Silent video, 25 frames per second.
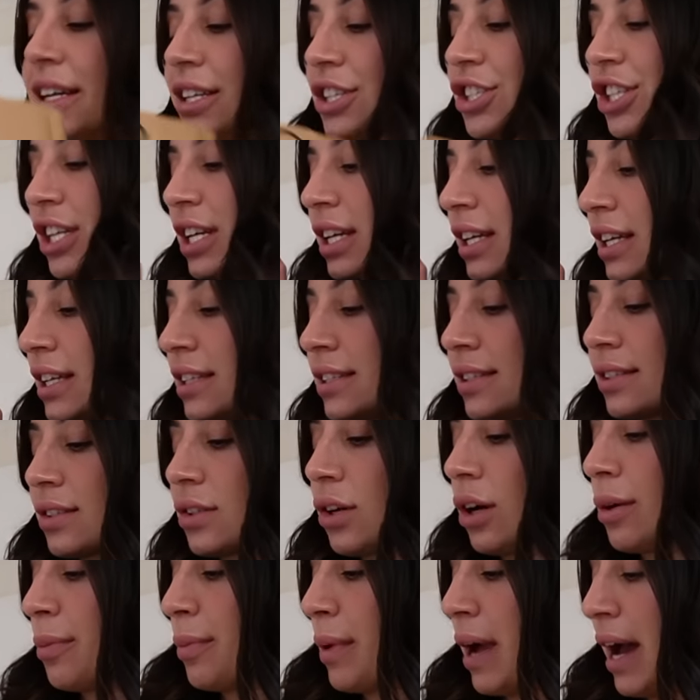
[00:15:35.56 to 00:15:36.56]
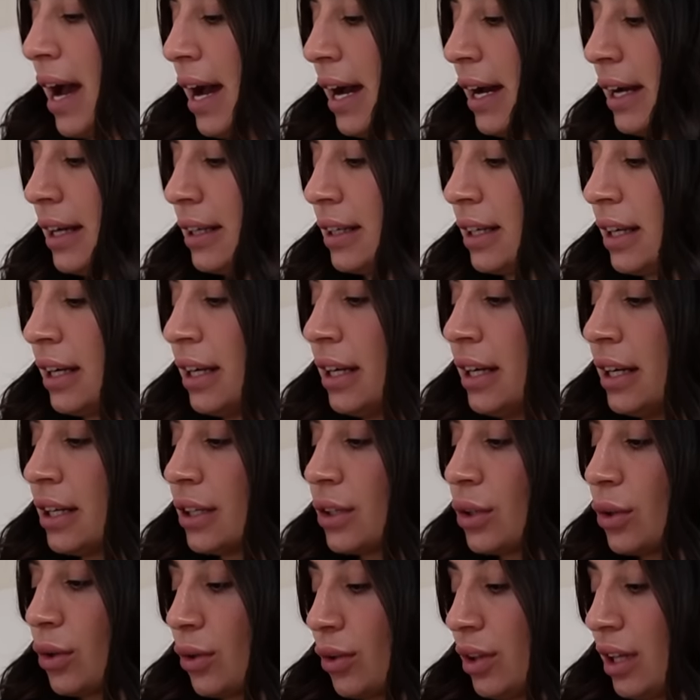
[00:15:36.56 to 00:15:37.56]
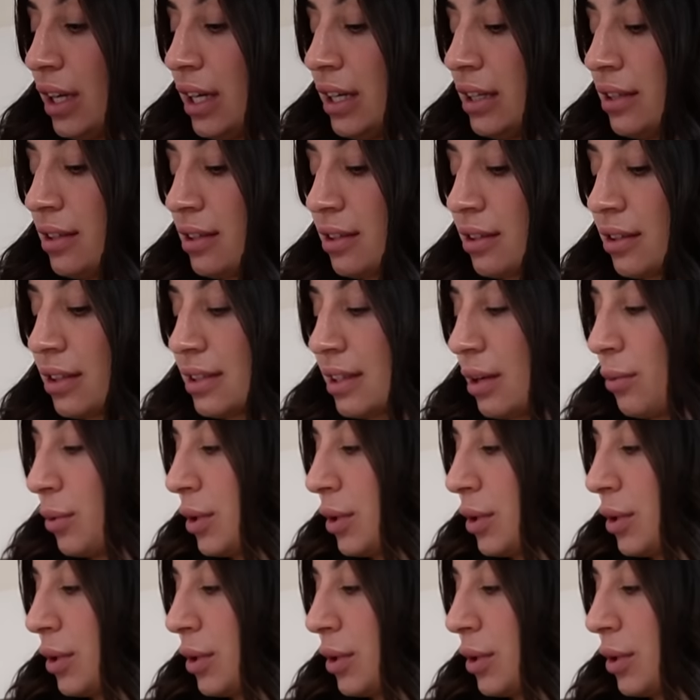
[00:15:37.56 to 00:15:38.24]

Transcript: cheeky stop at Northland because I